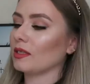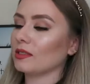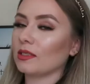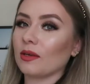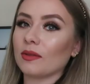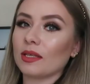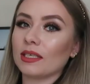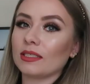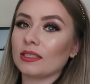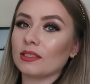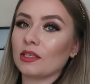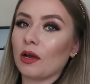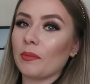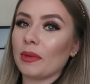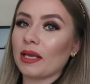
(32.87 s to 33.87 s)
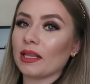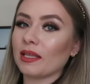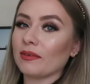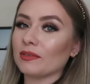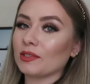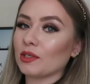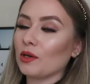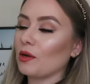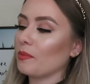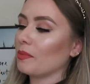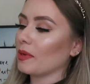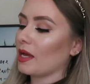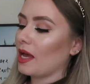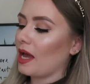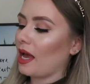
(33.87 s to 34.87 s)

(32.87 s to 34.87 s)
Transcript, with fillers: So this top bit lifts up